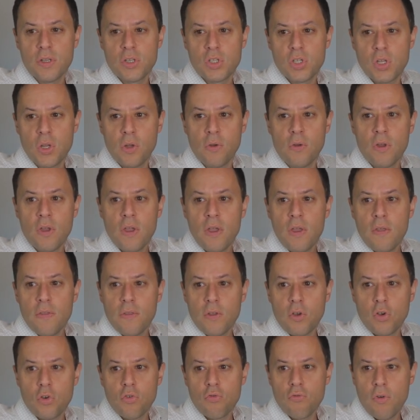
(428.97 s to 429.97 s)
So the
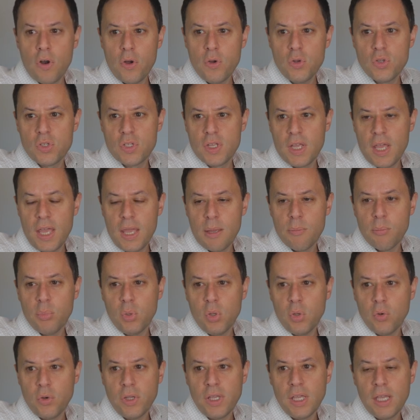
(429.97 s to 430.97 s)
gross
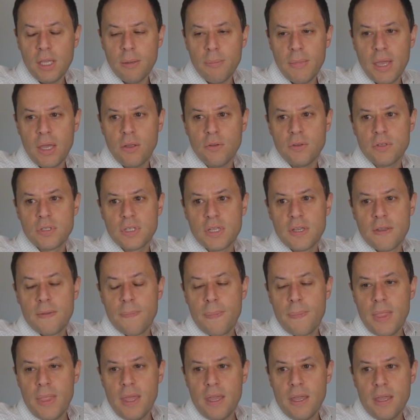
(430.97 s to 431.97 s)
employee amount
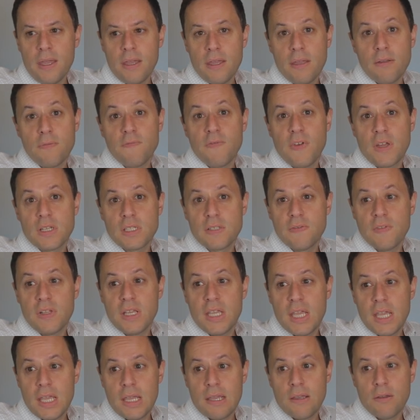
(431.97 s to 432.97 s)
effectively
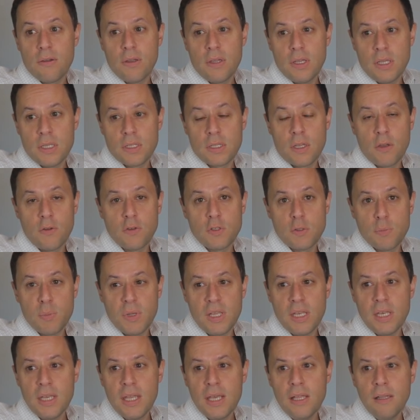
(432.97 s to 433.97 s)
here is going to
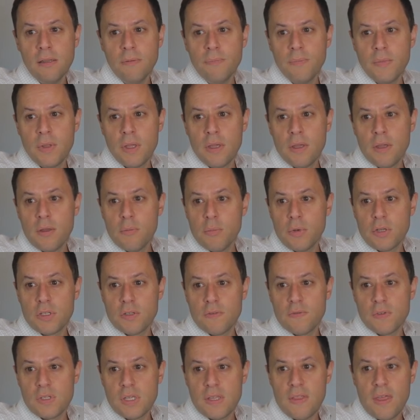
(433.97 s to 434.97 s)
be nil, because
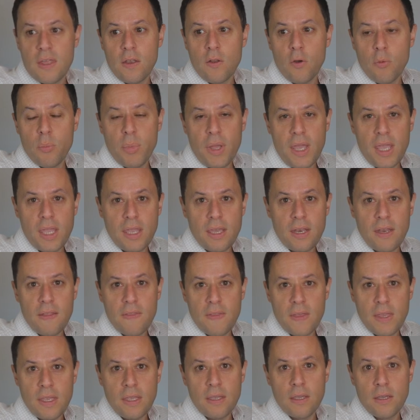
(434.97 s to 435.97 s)
obviously they're not paying
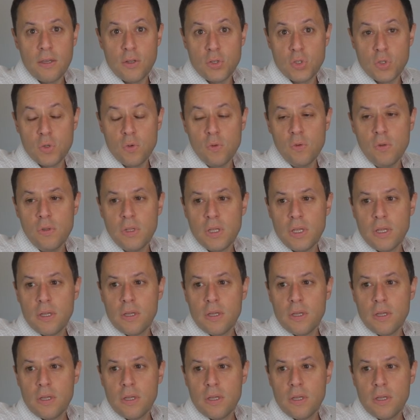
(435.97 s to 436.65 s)
anything at all.